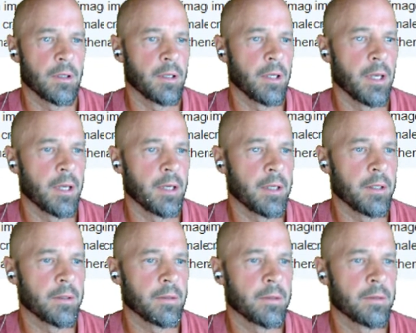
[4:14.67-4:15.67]
and
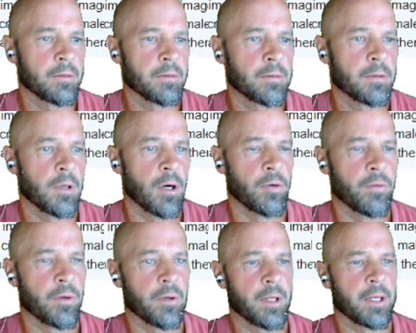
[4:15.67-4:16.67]

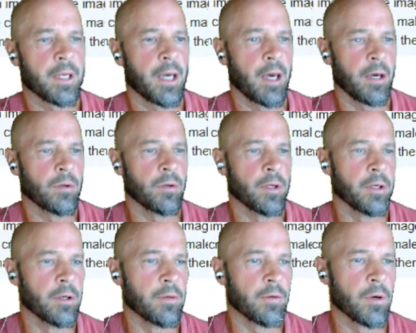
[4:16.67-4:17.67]
over the cattle, and
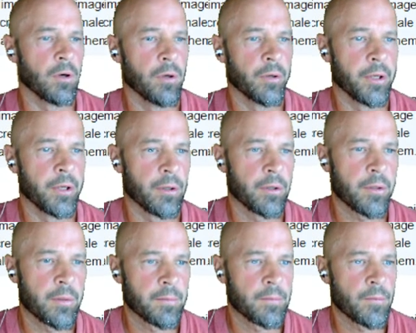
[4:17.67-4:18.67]
over all the earth,
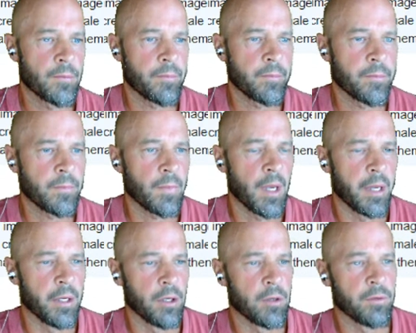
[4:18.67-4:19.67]
and
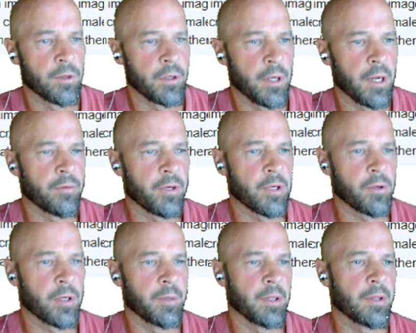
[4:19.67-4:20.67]
over every
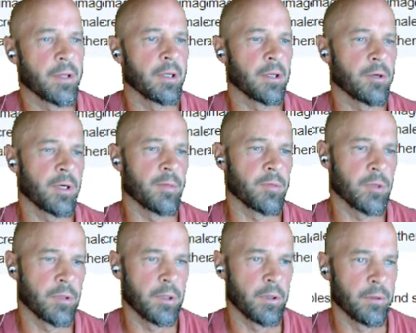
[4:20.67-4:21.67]
creeping thing that creeps on
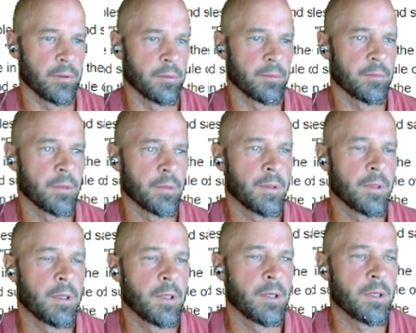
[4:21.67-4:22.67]
the earth.
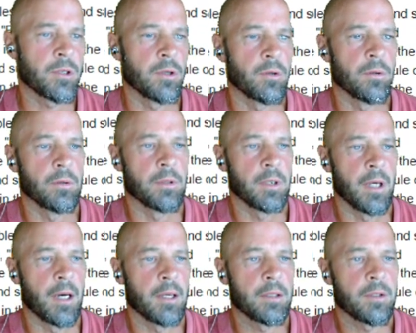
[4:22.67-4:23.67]
So
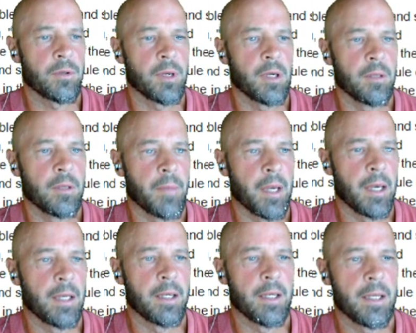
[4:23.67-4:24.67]
God created man
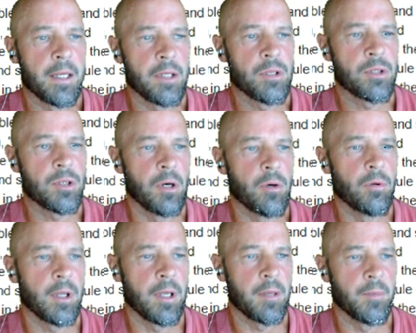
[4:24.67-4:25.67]
in his own
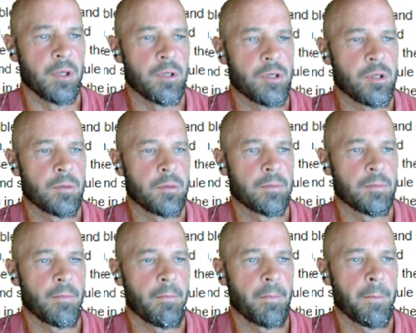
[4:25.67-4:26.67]
image.
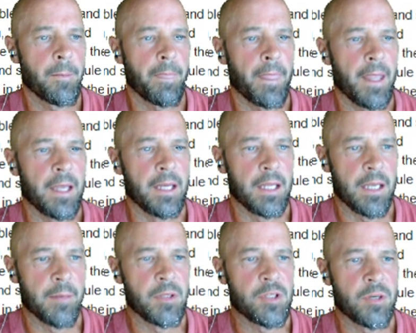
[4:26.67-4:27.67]
In the
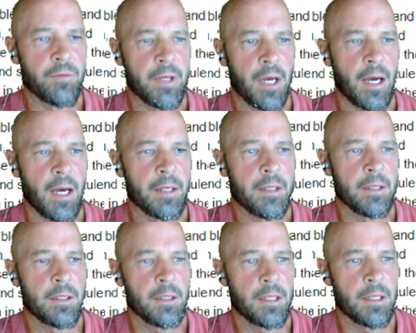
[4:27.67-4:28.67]
image of God,
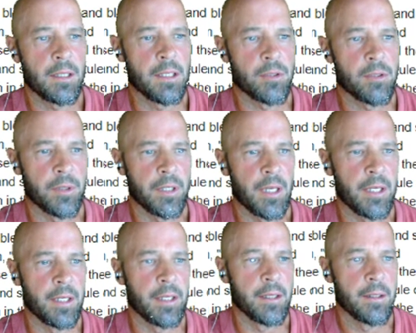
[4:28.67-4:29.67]
he
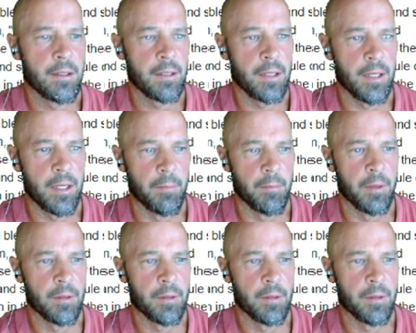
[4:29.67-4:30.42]
created him